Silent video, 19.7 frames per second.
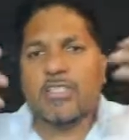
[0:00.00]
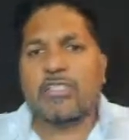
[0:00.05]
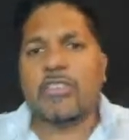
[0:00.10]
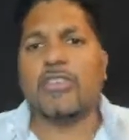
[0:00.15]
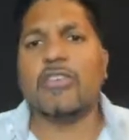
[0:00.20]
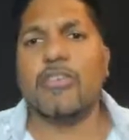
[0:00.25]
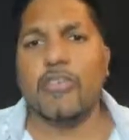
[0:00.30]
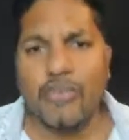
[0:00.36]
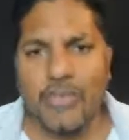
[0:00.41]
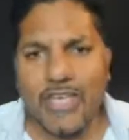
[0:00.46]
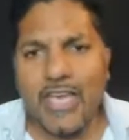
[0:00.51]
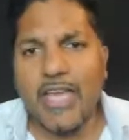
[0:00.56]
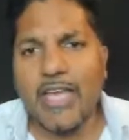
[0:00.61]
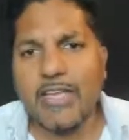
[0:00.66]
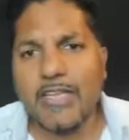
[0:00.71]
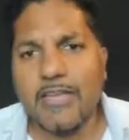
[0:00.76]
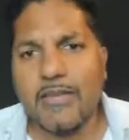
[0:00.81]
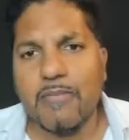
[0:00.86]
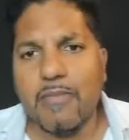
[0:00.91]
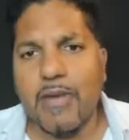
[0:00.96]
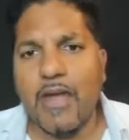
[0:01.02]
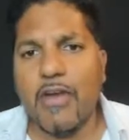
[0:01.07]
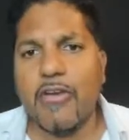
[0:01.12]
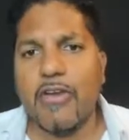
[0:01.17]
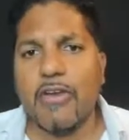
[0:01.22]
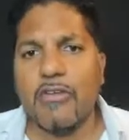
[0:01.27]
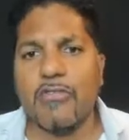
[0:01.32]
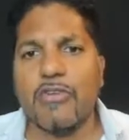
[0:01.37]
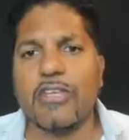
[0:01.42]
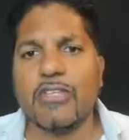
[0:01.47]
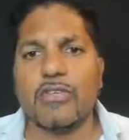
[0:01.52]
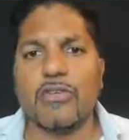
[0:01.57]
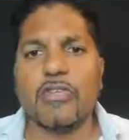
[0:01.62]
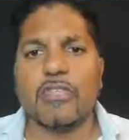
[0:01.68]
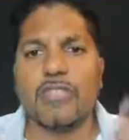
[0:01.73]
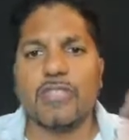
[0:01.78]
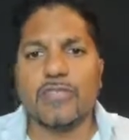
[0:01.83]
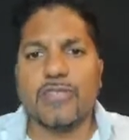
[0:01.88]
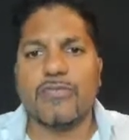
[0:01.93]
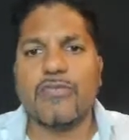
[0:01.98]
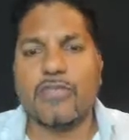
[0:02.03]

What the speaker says: to create empowering resources